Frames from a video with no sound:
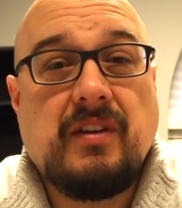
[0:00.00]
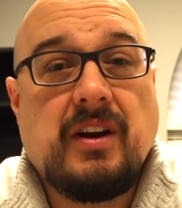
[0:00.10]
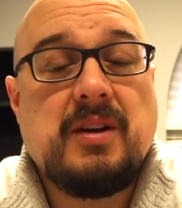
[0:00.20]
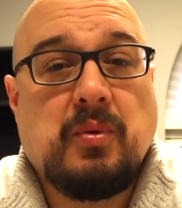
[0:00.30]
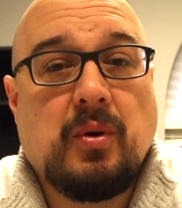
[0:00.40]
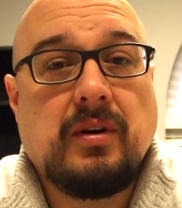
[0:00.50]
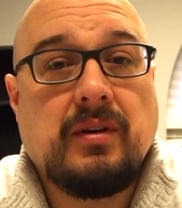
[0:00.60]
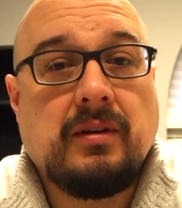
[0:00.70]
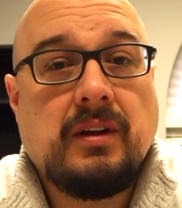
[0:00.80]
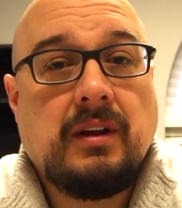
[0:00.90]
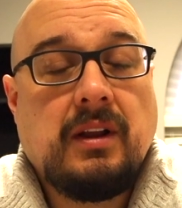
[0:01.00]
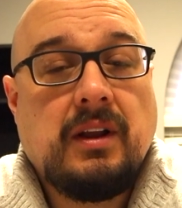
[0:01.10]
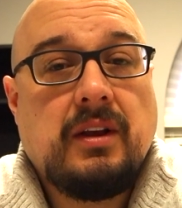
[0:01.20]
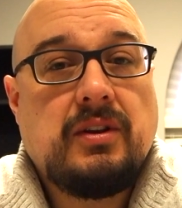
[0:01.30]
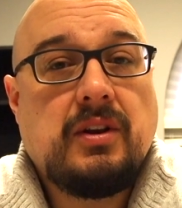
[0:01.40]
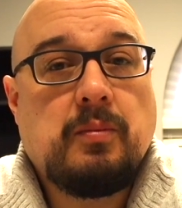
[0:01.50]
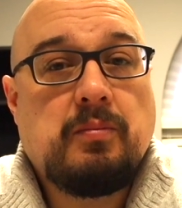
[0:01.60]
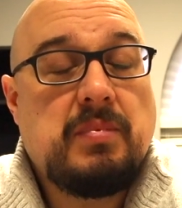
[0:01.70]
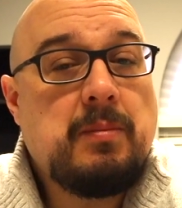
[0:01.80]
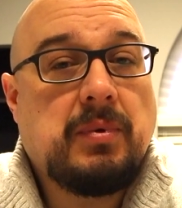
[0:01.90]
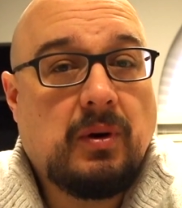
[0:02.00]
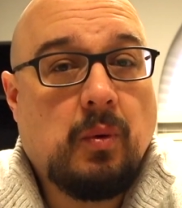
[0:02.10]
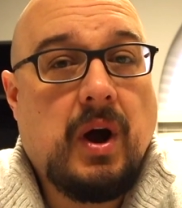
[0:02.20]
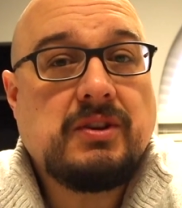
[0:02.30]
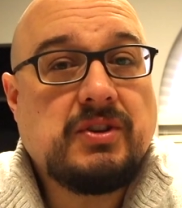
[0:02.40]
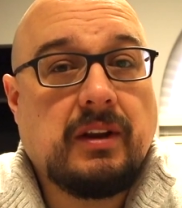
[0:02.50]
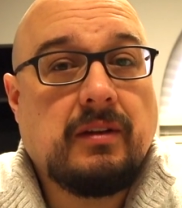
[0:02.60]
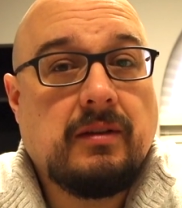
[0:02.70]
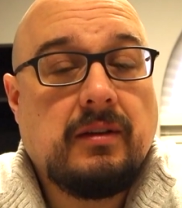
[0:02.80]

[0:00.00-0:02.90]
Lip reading: very important. You know, people are watching.